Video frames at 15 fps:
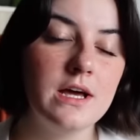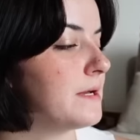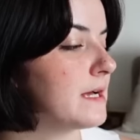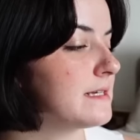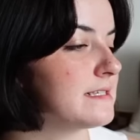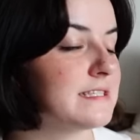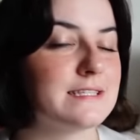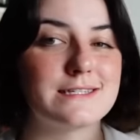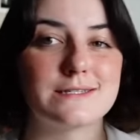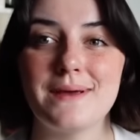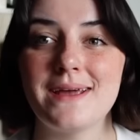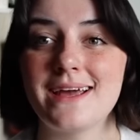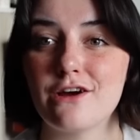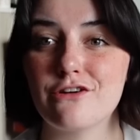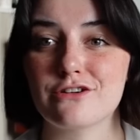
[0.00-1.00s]
because this
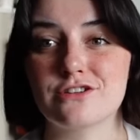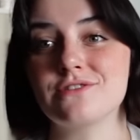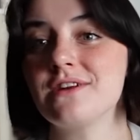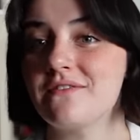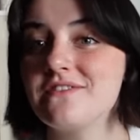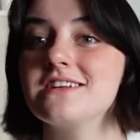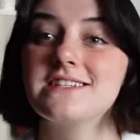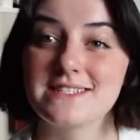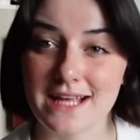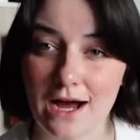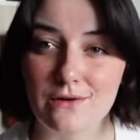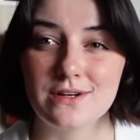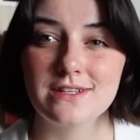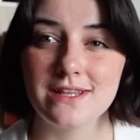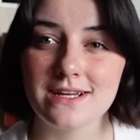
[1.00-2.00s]
main character definitely
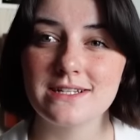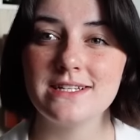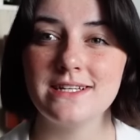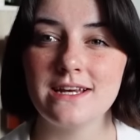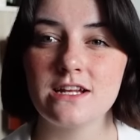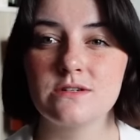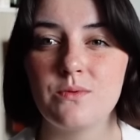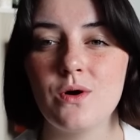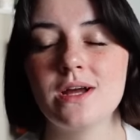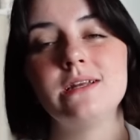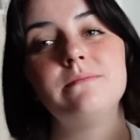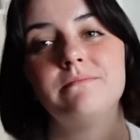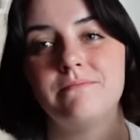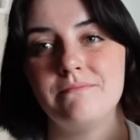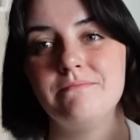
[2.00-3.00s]
sounded like a teenage boy and
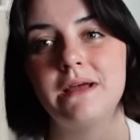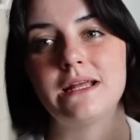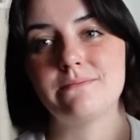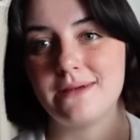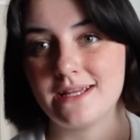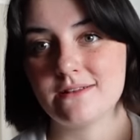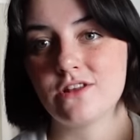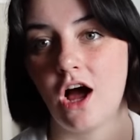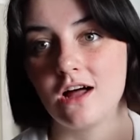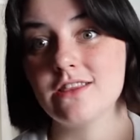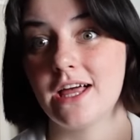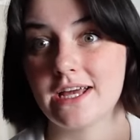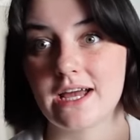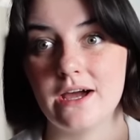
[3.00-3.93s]
it made me not like